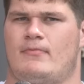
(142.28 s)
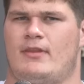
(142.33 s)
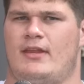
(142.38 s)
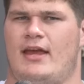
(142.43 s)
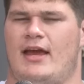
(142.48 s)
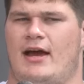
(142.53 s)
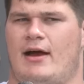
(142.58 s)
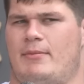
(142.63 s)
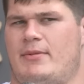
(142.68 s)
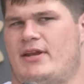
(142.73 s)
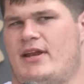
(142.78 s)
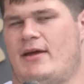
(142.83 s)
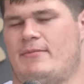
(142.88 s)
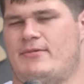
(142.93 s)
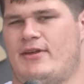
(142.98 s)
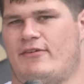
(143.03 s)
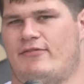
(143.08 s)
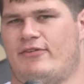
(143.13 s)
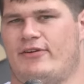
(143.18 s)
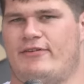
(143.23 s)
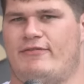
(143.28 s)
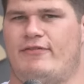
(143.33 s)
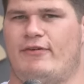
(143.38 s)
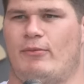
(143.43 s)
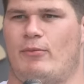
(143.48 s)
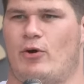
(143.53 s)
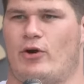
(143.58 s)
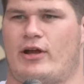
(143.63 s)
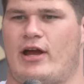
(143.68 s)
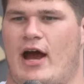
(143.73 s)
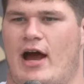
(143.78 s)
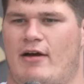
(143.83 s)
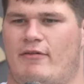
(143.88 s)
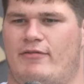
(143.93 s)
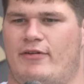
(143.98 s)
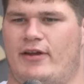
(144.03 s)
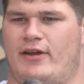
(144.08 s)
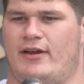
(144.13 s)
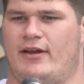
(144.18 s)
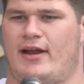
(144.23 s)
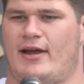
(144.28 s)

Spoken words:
Yeah, I mean, I definitely feel more confident.